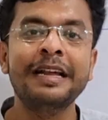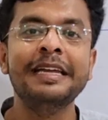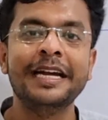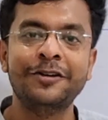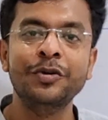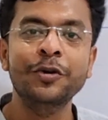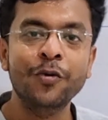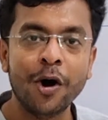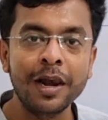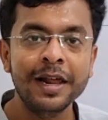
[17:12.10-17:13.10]
clear to you
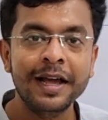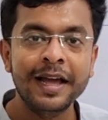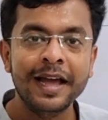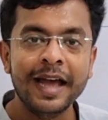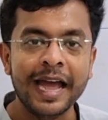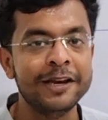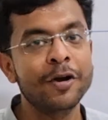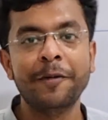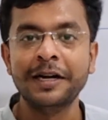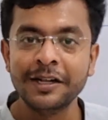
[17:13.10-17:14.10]
all, and you
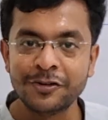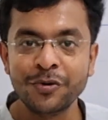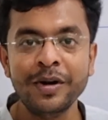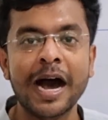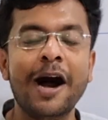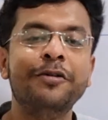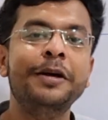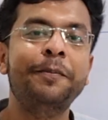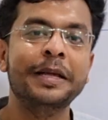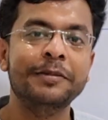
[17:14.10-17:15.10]
have understood how the
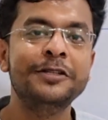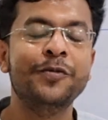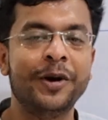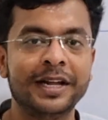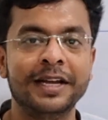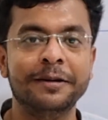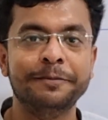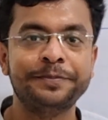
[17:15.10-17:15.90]
Prim is working.